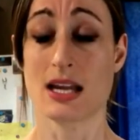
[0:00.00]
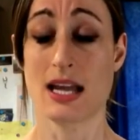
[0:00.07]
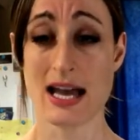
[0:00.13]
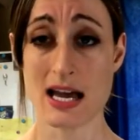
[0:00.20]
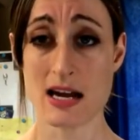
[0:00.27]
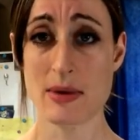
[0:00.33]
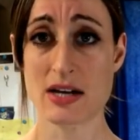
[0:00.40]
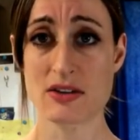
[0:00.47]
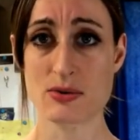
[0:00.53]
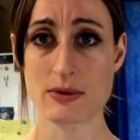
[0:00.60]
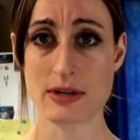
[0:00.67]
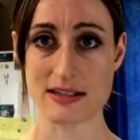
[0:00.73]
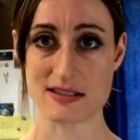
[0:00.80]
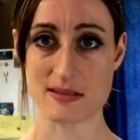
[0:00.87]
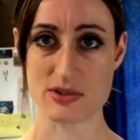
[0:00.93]
had about
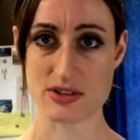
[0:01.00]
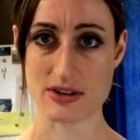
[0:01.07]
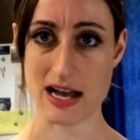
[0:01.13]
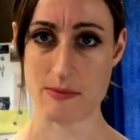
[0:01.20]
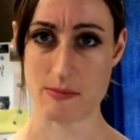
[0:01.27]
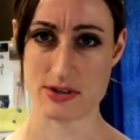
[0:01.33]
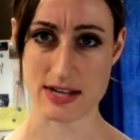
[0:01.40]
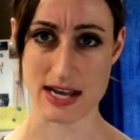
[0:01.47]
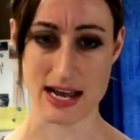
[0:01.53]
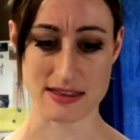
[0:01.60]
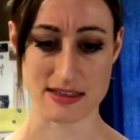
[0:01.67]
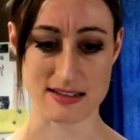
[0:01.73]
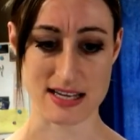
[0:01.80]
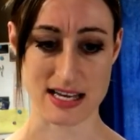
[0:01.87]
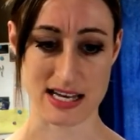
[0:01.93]
20 subscribers
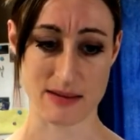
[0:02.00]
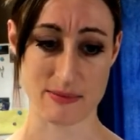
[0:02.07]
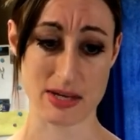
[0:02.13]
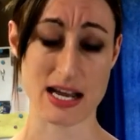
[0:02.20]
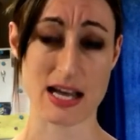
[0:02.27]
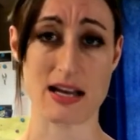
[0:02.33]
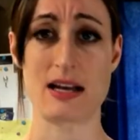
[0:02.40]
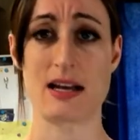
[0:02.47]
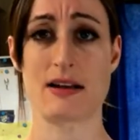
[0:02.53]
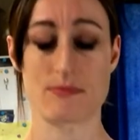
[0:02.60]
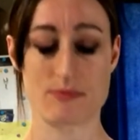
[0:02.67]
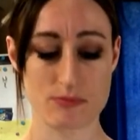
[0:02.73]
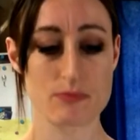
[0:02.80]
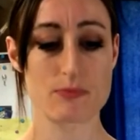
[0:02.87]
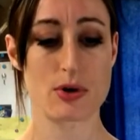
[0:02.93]
at the time, and
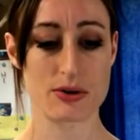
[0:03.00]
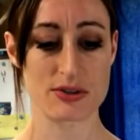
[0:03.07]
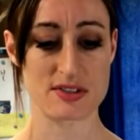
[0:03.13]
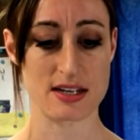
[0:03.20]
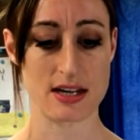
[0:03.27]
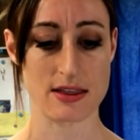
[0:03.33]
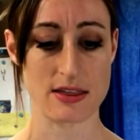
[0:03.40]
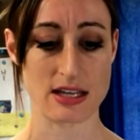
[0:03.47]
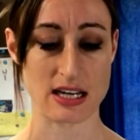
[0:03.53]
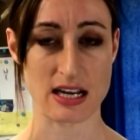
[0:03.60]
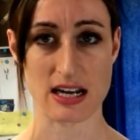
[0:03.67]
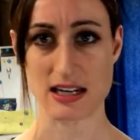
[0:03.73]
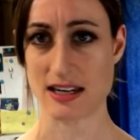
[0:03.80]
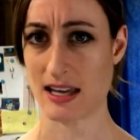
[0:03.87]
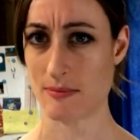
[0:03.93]
I posted it
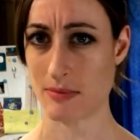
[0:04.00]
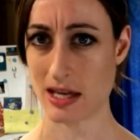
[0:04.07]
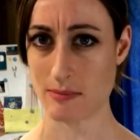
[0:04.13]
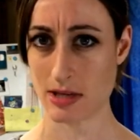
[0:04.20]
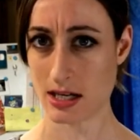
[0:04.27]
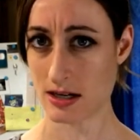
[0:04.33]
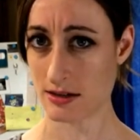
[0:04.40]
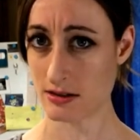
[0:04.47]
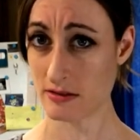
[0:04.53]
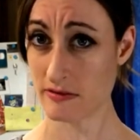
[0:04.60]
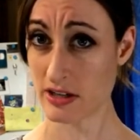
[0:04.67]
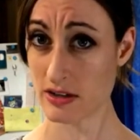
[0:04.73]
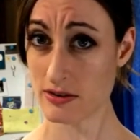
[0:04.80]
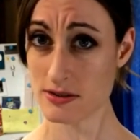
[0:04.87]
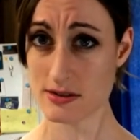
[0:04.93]
thinking I'd get maybe 100
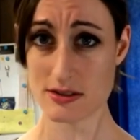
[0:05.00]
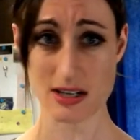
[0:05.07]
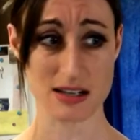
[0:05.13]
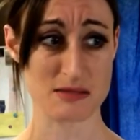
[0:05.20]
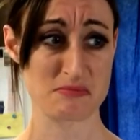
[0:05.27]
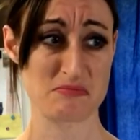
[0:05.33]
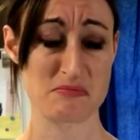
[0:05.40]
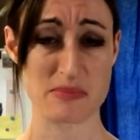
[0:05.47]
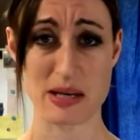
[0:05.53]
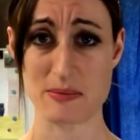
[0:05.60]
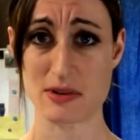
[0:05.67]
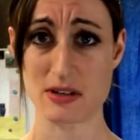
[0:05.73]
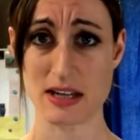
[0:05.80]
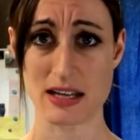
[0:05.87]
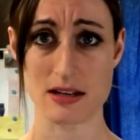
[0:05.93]
views.
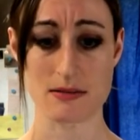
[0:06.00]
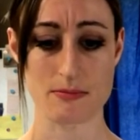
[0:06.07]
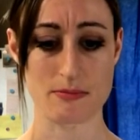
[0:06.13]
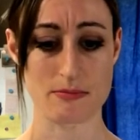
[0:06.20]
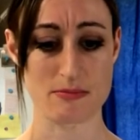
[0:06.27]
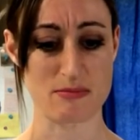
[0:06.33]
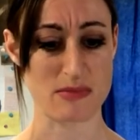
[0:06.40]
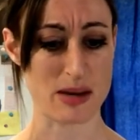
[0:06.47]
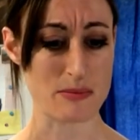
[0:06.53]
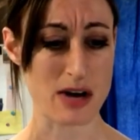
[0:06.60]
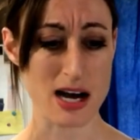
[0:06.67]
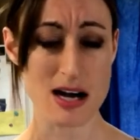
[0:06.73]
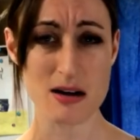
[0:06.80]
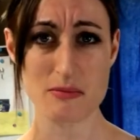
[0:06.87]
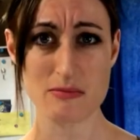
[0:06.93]
People like my
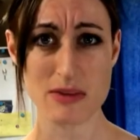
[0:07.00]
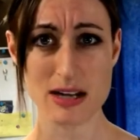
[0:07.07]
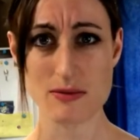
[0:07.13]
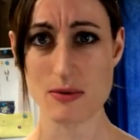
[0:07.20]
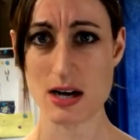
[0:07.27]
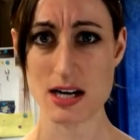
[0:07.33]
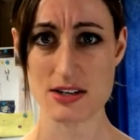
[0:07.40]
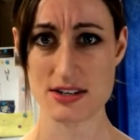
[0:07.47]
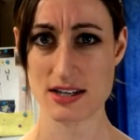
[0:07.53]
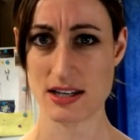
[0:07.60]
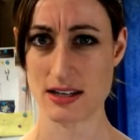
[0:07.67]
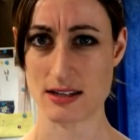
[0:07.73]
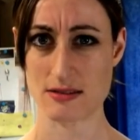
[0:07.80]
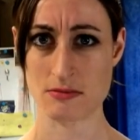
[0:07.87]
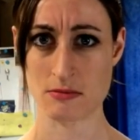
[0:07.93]
mom might watch
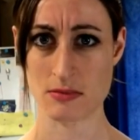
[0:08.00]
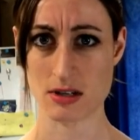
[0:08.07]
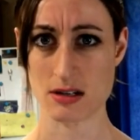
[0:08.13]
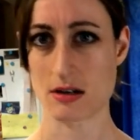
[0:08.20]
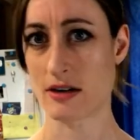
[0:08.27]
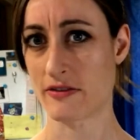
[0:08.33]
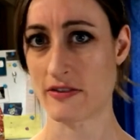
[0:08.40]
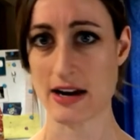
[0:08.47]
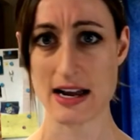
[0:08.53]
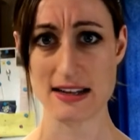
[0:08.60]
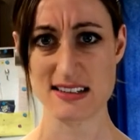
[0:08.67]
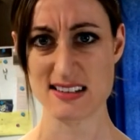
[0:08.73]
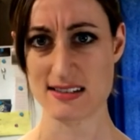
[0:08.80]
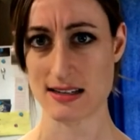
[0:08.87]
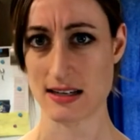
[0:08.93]
it, and her
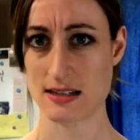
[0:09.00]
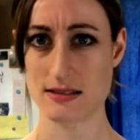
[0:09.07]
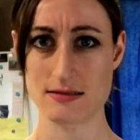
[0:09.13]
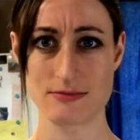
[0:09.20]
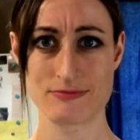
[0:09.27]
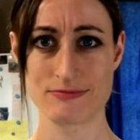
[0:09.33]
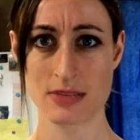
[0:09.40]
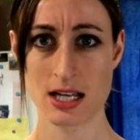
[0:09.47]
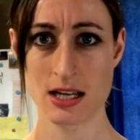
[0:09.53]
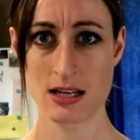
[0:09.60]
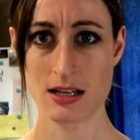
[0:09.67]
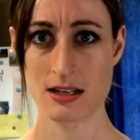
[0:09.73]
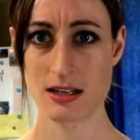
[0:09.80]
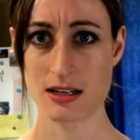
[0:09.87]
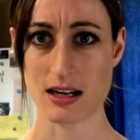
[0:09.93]
friends, and
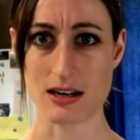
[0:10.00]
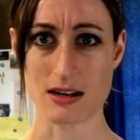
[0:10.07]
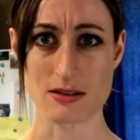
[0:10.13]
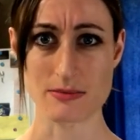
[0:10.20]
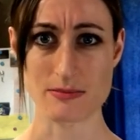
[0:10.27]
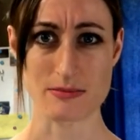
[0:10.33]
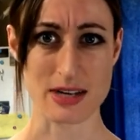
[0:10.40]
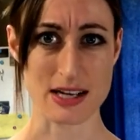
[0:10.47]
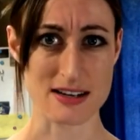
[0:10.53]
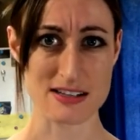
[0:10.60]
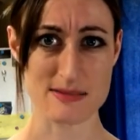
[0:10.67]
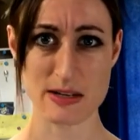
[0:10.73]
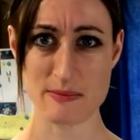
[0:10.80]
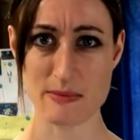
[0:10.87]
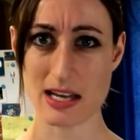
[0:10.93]
you know, my
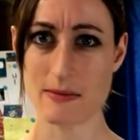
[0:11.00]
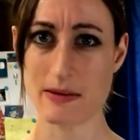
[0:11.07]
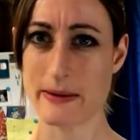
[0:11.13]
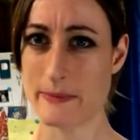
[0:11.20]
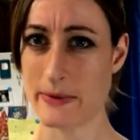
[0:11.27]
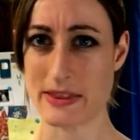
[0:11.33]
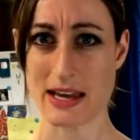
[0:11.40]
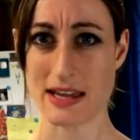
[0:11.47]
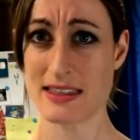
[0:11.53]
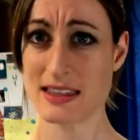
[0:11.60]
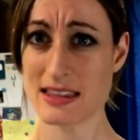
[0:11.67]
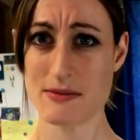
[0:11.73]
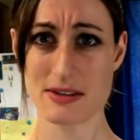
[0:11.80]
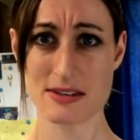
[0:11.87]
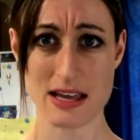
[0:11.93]
husband maybe, but I
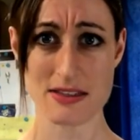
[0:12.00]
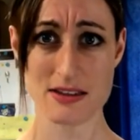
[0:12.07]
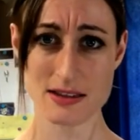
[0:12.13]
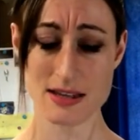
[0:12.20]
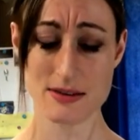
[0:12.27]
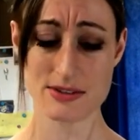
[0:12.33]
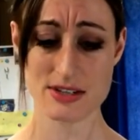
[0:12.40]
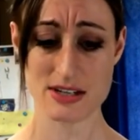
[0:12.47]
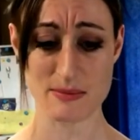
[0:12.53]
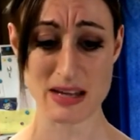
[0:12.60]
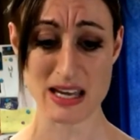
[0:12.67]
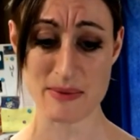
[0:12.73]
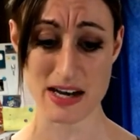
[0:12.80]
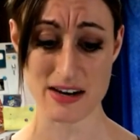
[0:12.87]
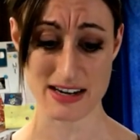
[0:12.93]
thought that was gonna
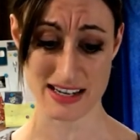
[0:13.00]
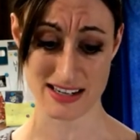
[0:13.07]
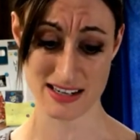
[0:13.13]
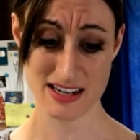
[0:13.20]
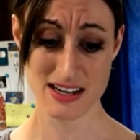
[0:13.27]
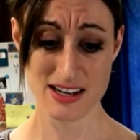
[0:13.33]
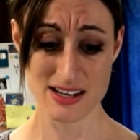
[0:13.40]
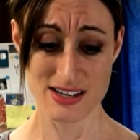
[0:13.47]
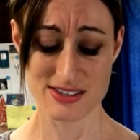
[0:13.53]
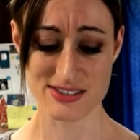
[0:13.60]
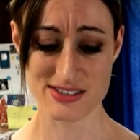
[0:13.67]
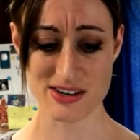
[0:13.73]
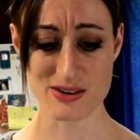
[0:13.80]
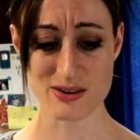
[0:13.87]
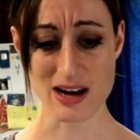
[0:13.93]
be about it.
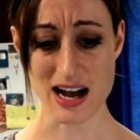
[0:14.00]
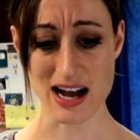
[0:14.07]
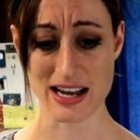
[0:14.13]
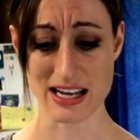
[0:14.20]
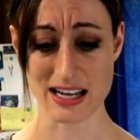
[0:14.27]
So